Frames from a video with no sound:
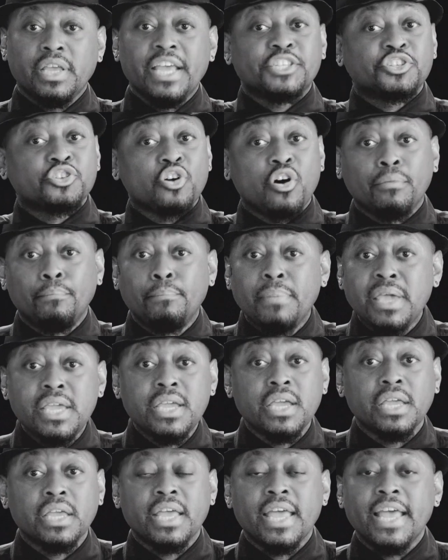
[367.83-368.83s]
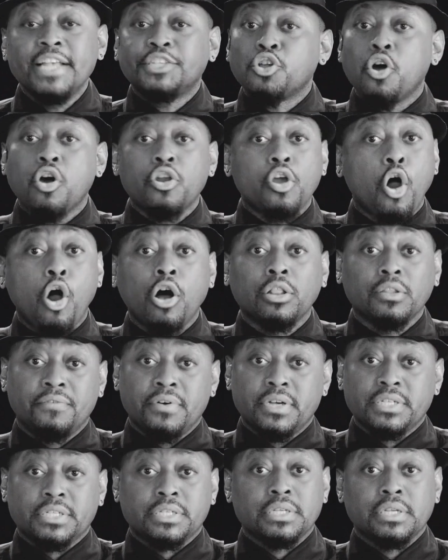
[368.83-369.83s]
it's on me, it's on all
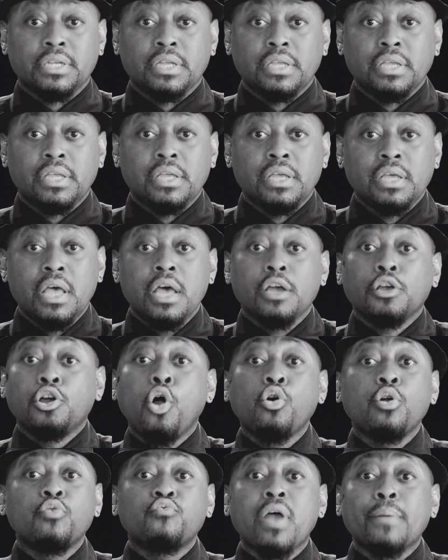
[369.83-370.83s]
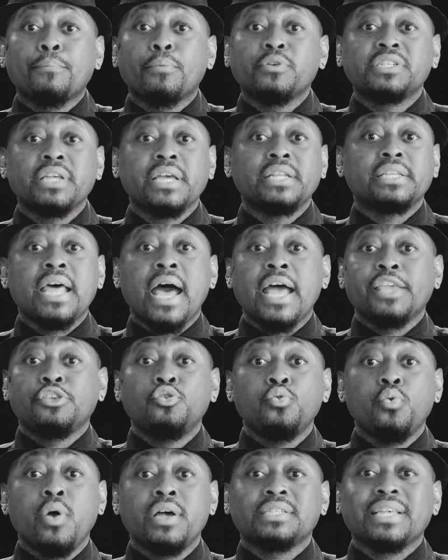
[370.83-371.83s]
of us. Go to represent dot
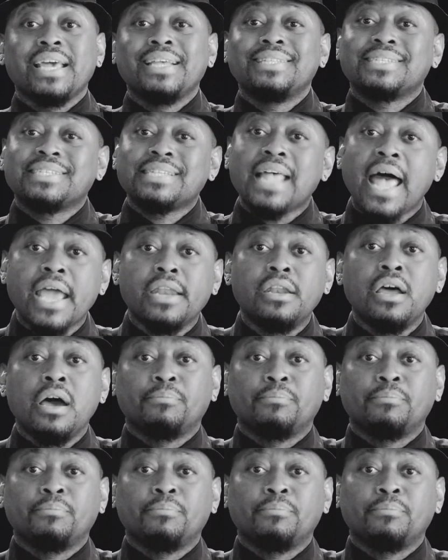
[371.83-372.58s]
U S and sign